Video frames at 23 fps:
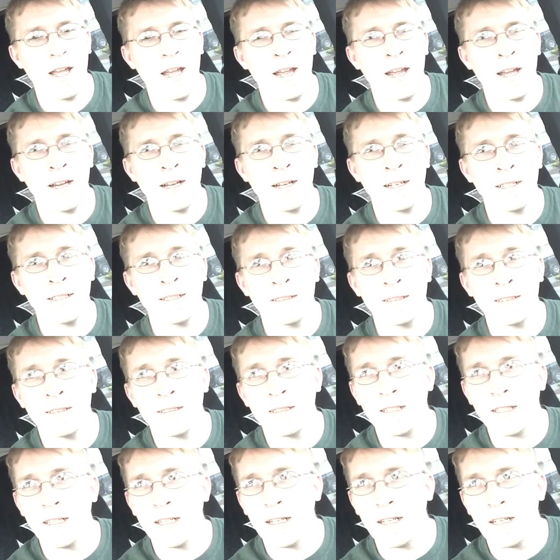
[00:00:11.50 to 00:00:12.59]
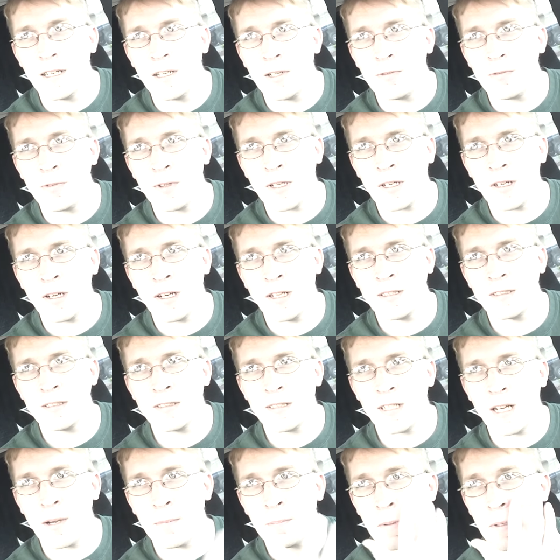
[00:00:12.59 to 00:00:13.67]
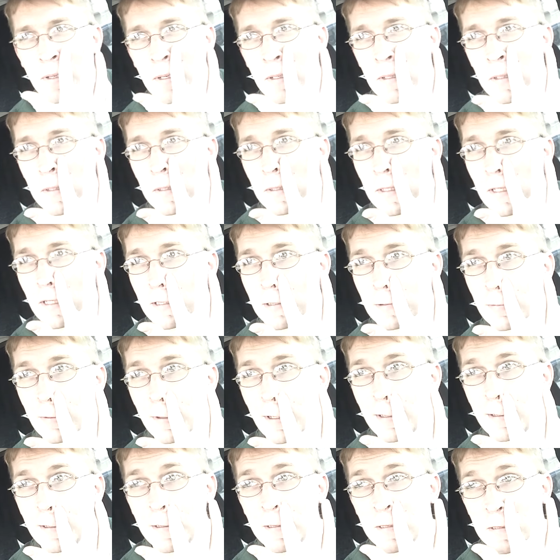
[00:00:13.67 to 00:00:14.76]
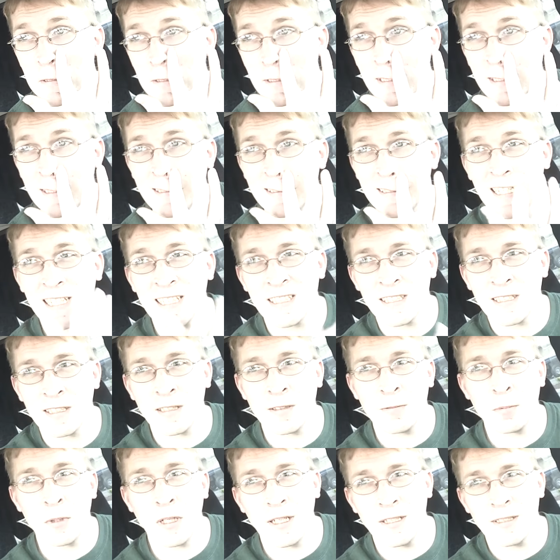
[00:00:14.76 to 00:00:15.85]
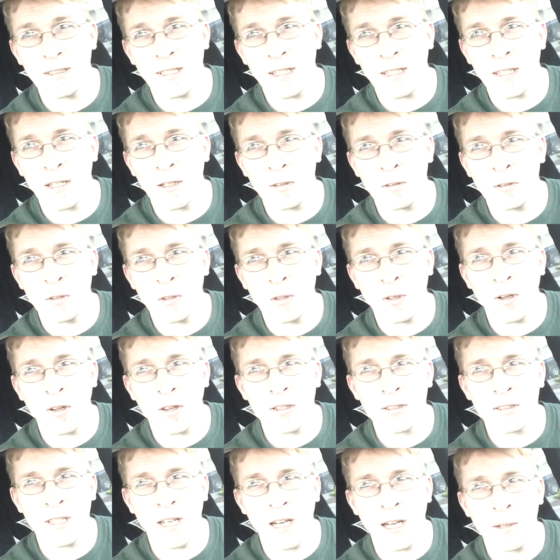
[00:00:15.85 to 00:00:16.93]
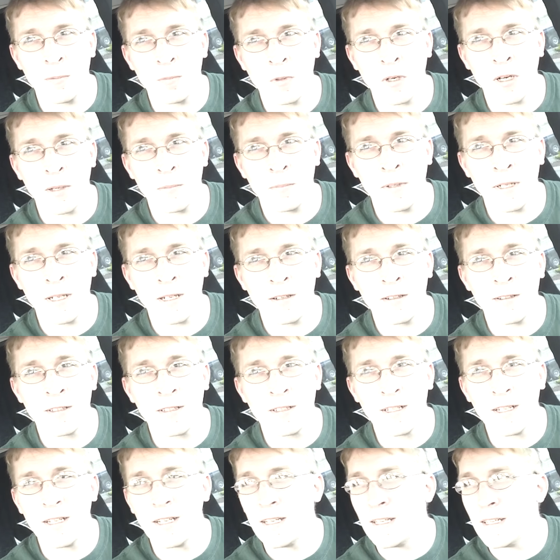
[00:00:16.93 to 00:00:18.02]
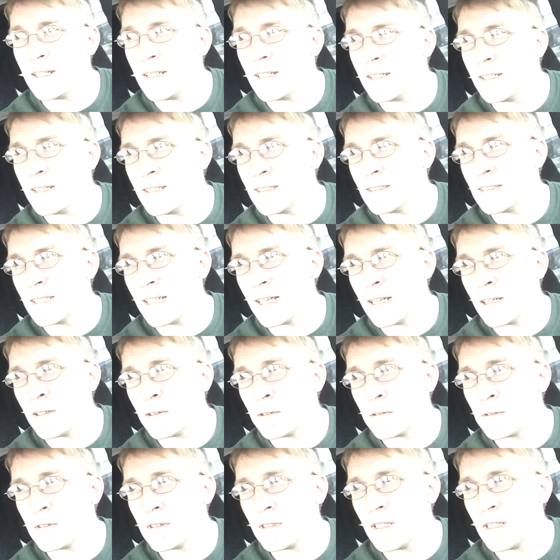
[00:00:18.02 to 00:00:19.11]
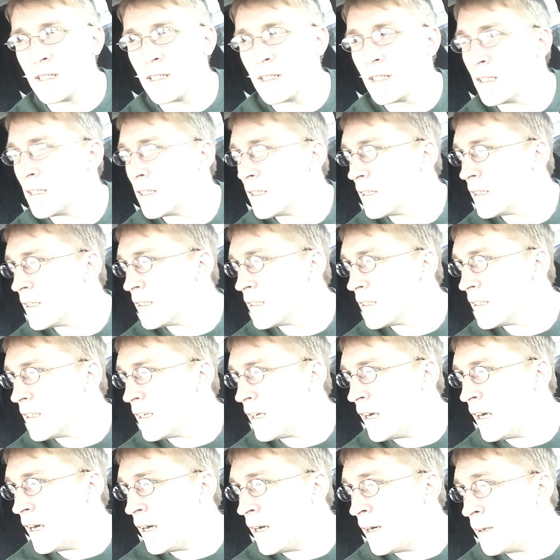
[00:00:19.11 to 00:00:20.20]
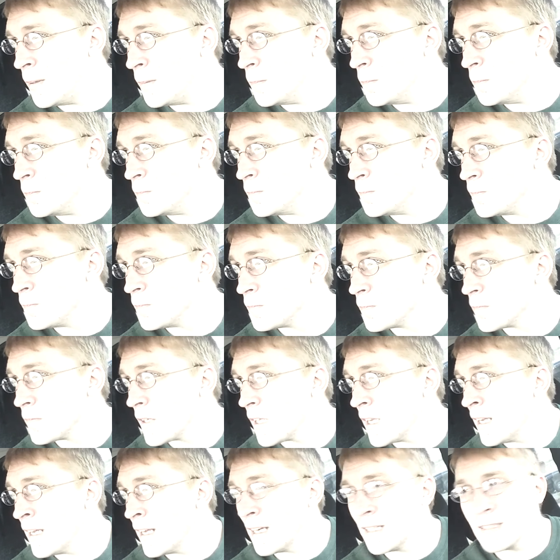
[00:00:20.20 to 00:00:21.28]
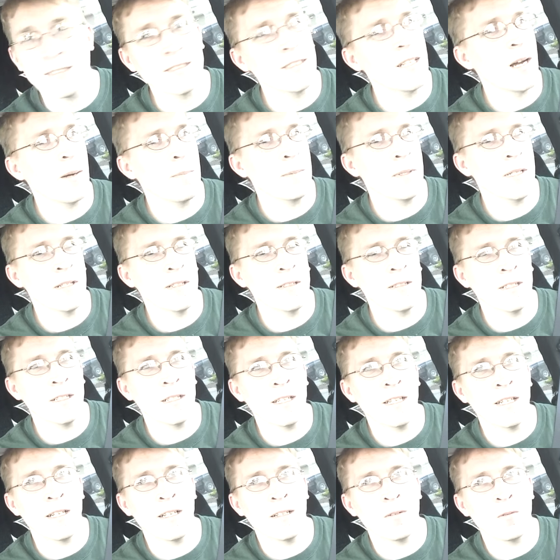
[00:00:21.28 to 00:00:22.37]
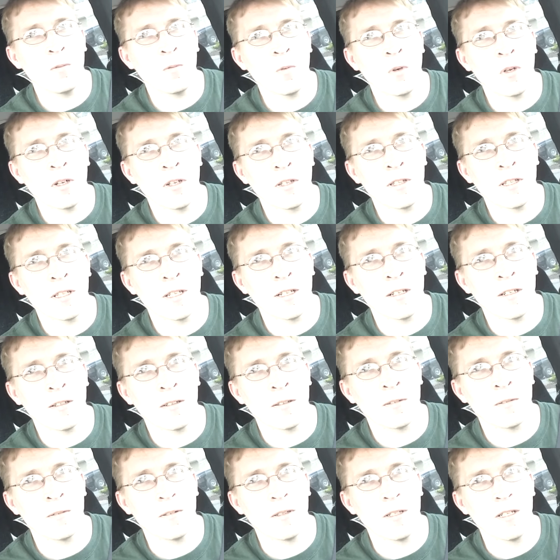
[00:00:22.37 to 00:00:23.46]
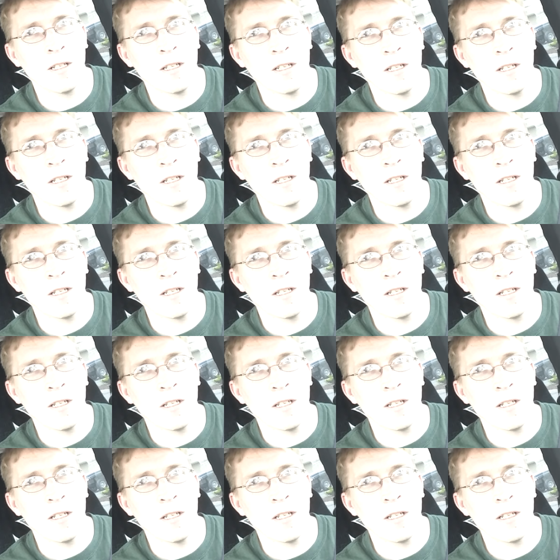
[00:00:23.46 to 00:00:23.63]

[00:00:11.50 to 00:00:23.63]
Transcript: and figure I'd stop into the Dutch Brothers because that's the place I go to all the time when I'm here in town. Um, and I stopped in to get one of their